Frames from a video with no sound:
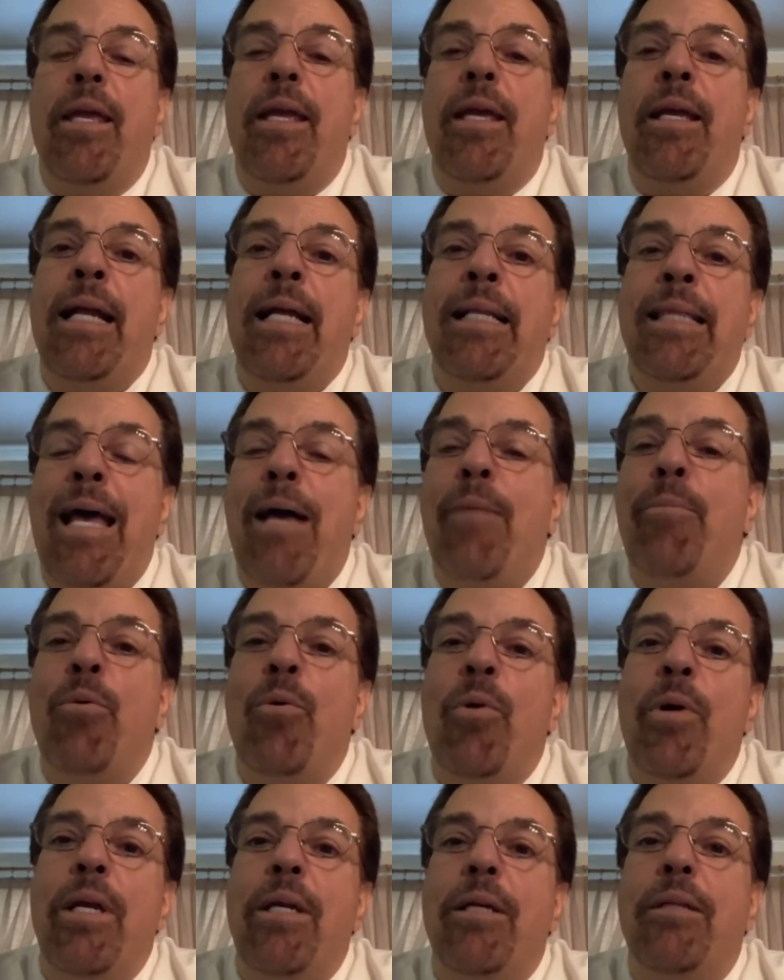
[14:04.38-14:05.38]
and at that
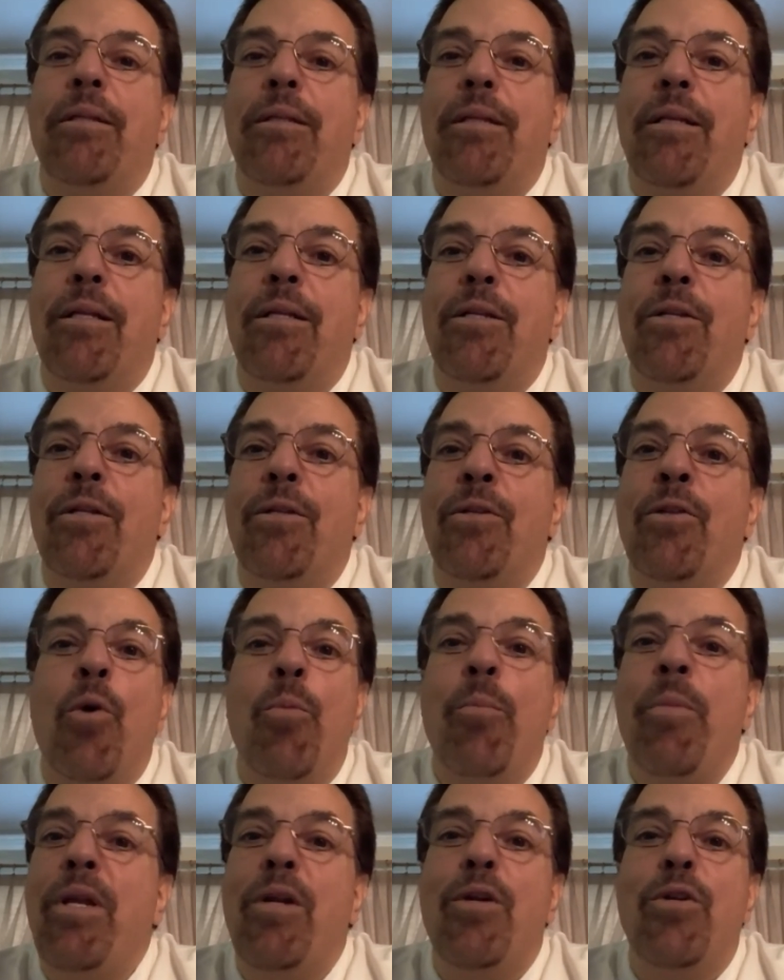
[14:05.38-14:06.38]
point, no
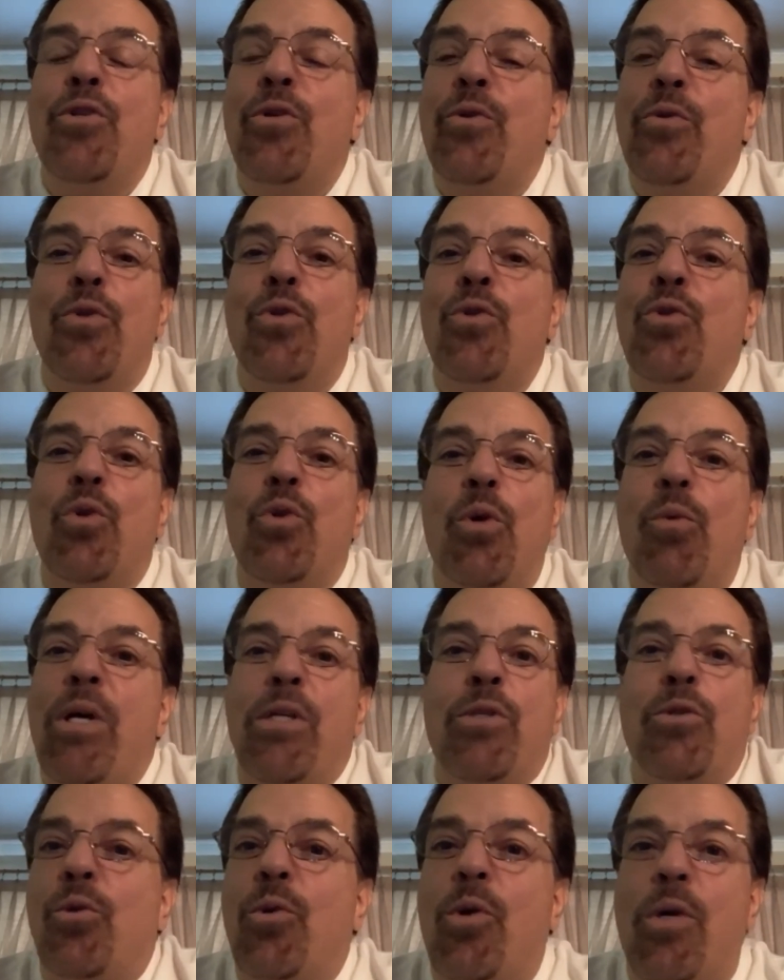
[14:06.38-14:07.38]
manager in the store
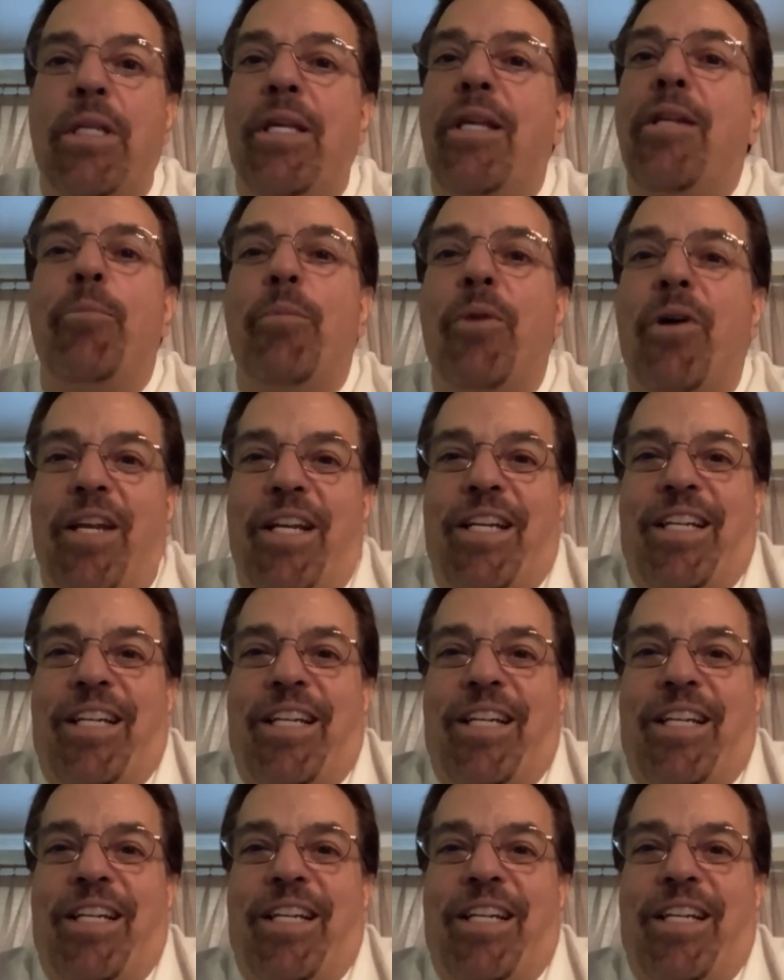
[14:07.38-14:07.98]
wants to talk to anybody.